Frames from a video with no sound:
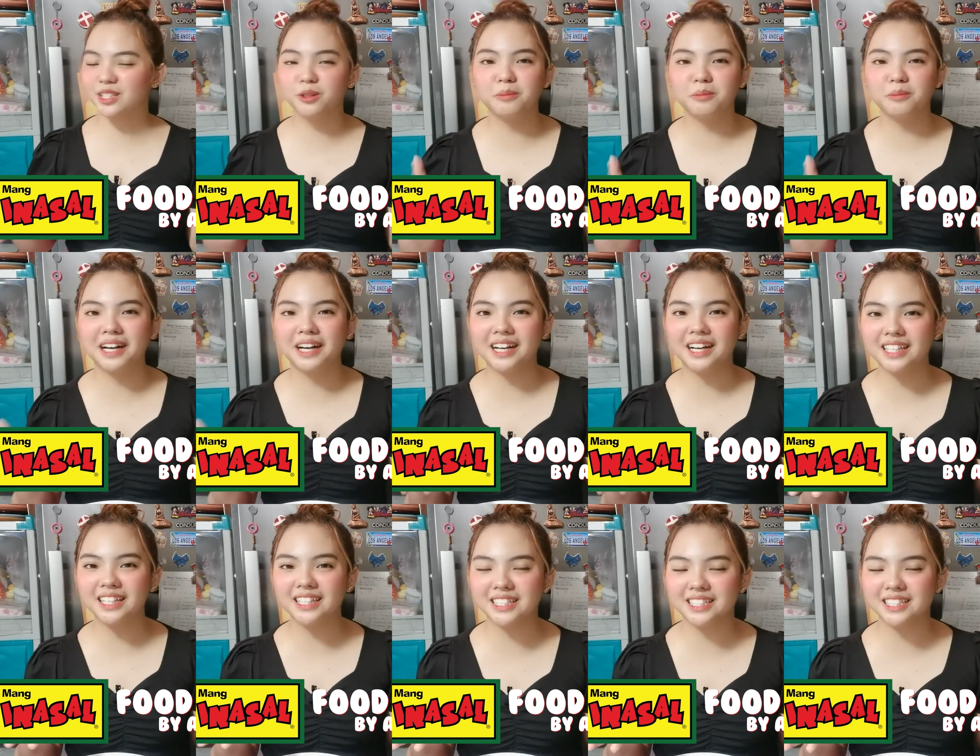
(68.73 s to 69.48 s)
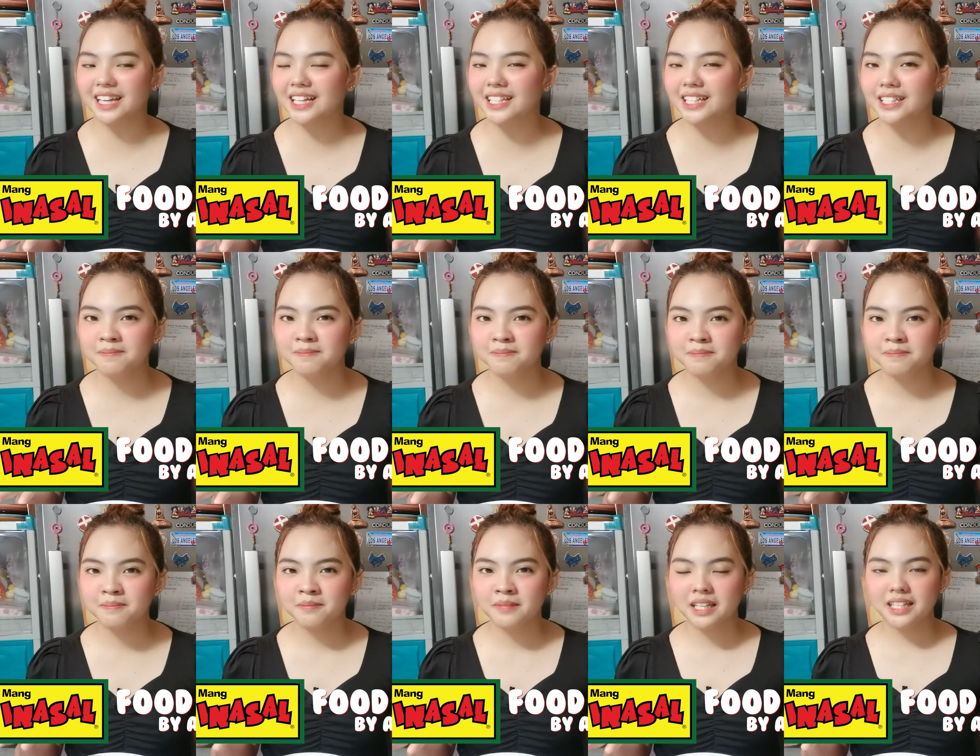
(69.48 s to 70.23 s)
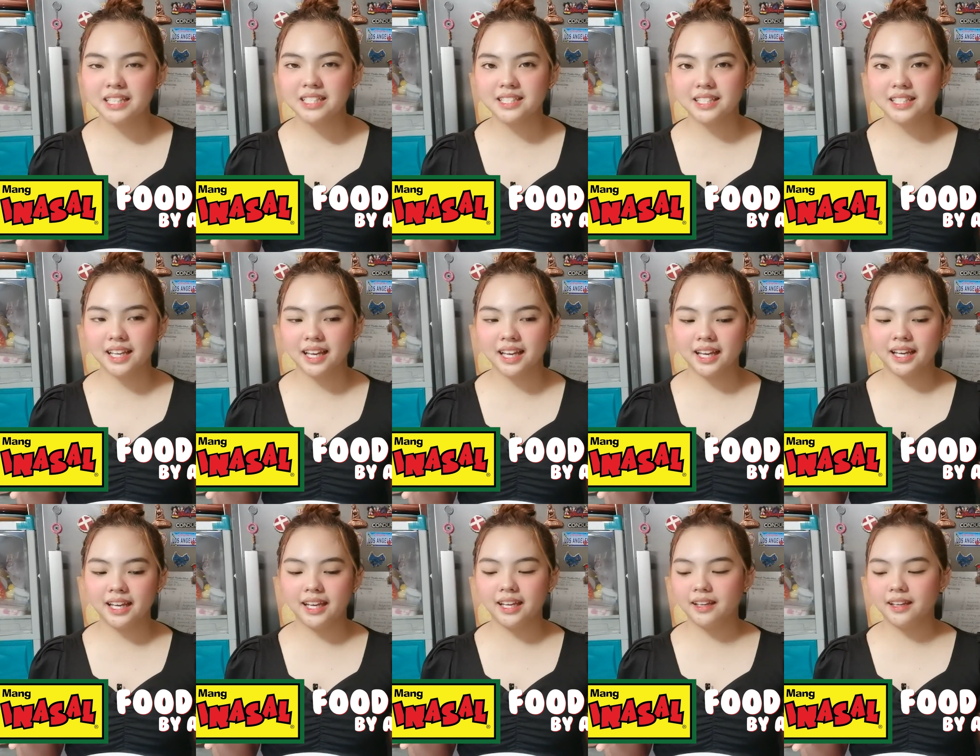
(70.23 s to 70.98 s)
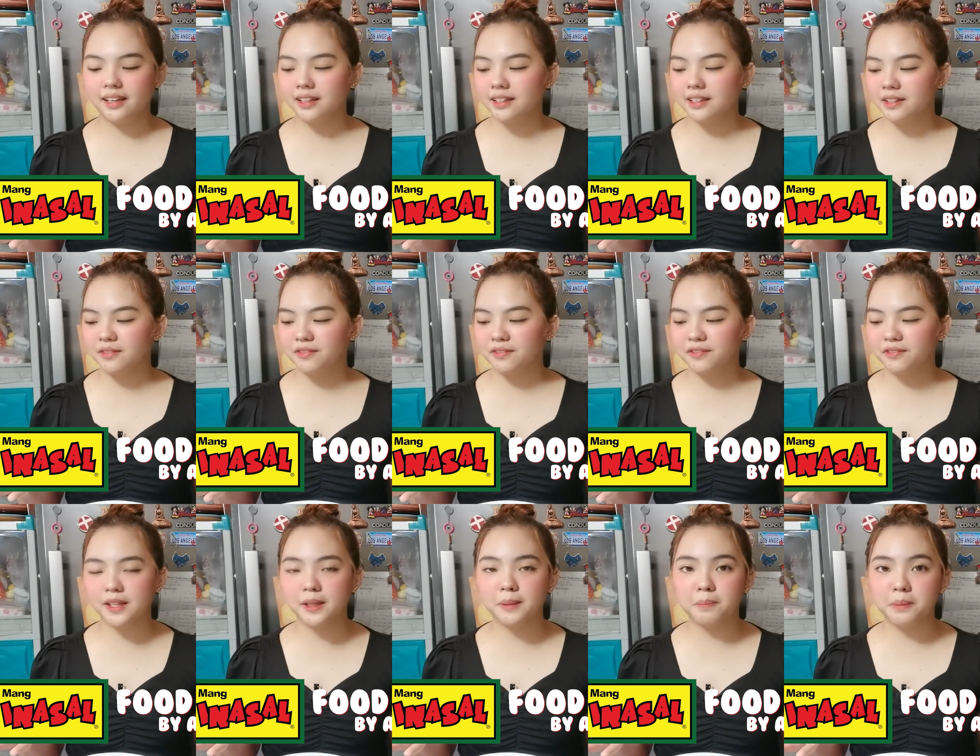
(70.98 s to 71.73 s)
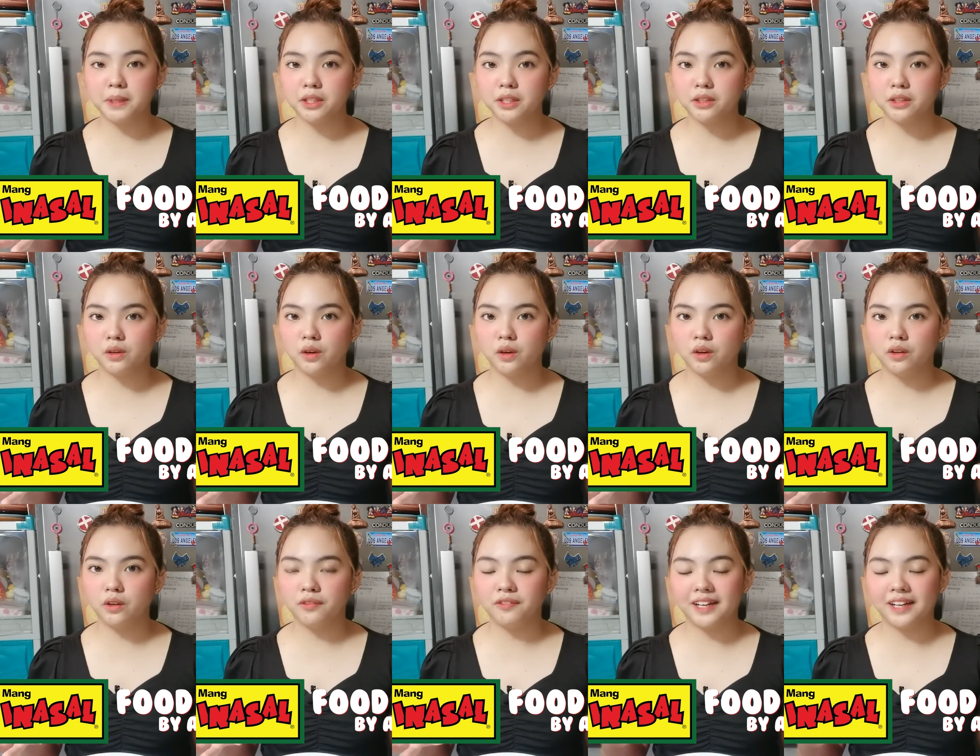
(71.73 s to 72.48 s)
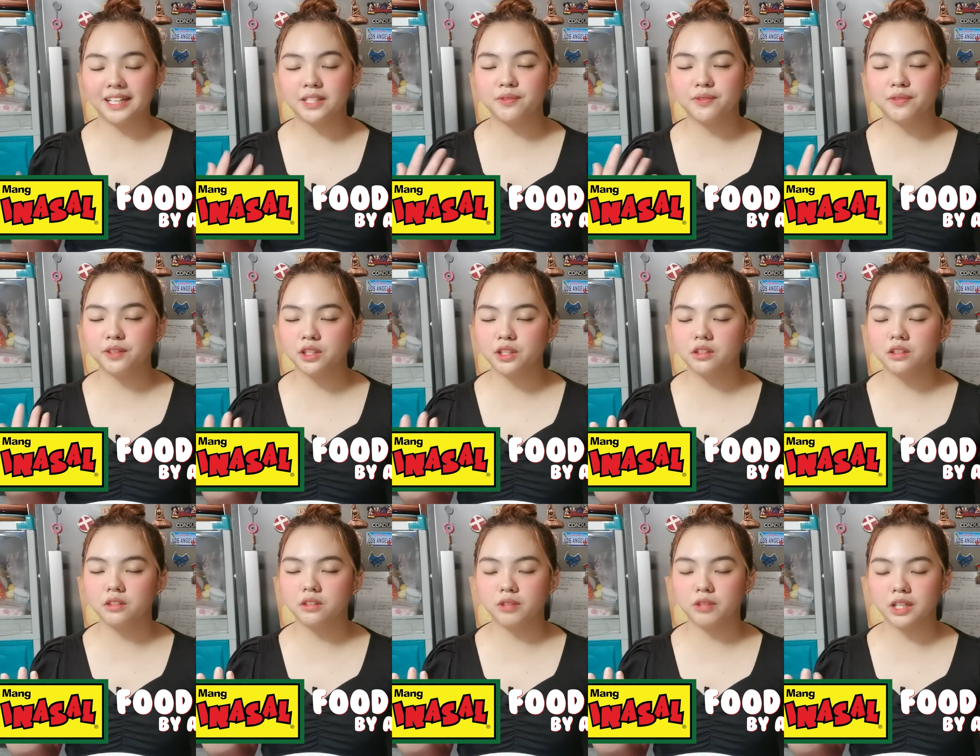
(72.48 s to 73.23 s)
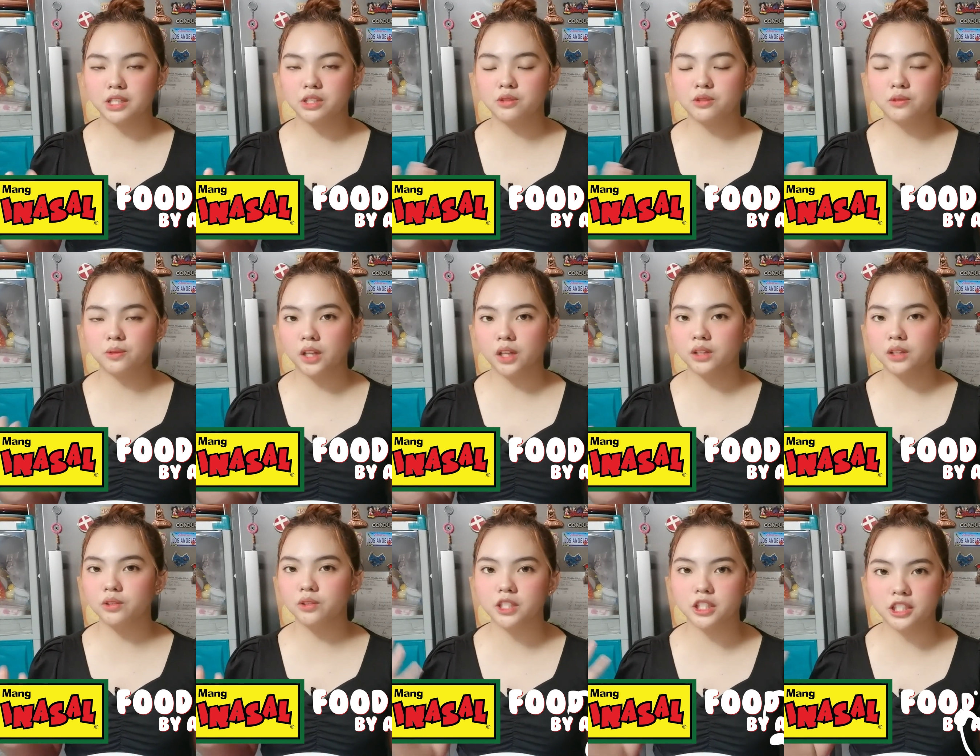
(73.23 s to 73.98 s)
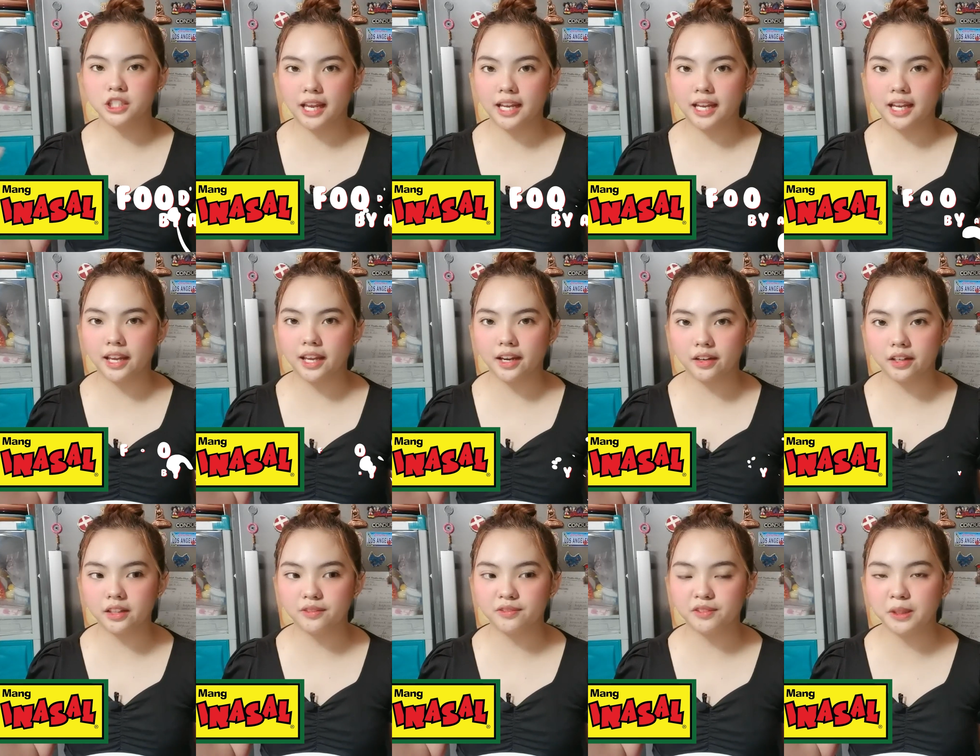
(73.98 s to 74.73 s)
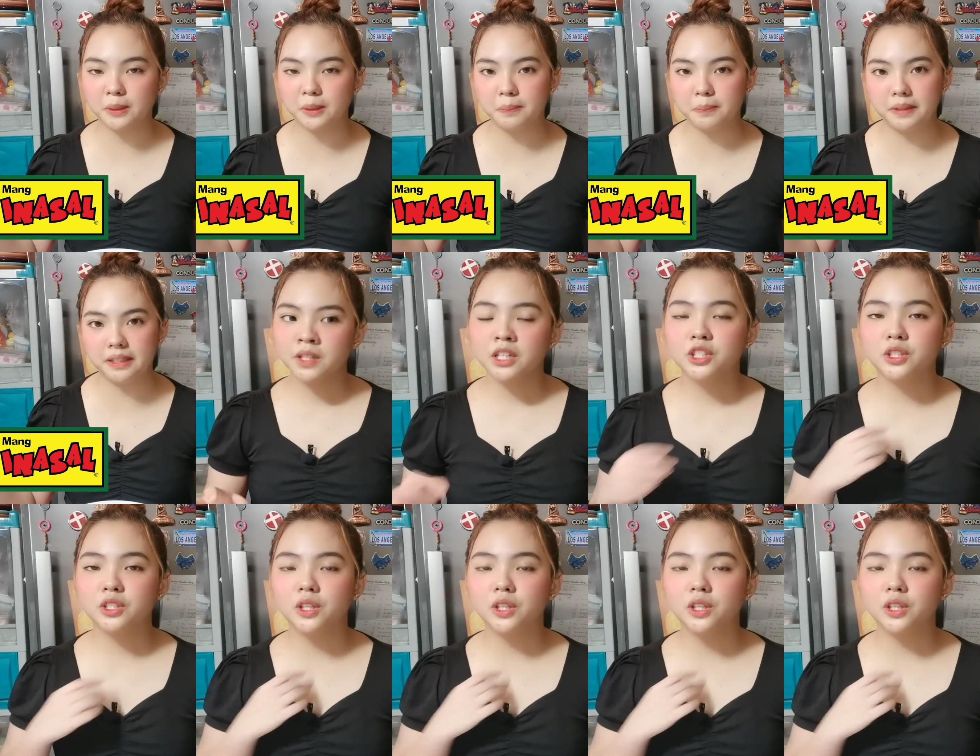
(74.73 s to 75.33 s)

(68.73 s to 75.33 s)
So Mang Inasal is a Filipino fast food restaurant or chain here in the Philippines.